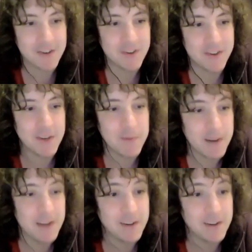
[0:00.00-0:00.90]
so you
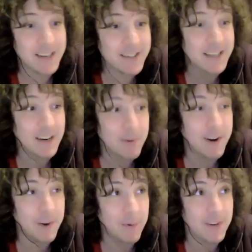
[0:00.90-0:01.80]
need to test out brand
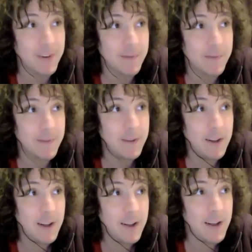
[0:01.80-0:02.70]
new stuff
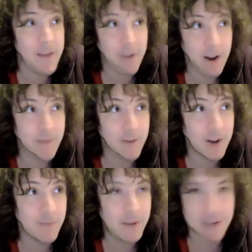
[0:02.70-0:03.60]
even if you
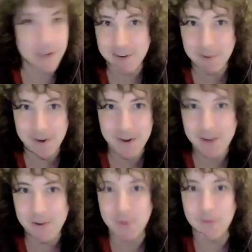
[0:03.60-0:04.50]
don't think it's going to work.
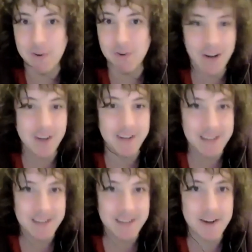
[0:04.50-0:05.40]
So if you try and
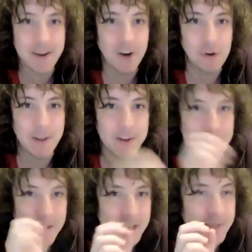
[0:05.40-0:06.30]
test it and hope there's
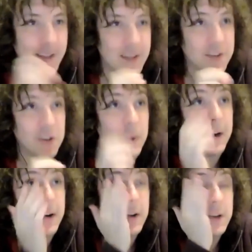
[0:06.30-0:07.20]
bits of it that do work.
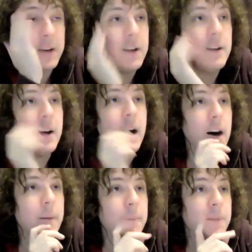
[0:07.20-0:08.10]

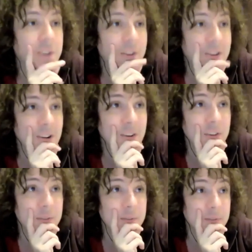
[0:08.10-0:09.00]
So there's lots of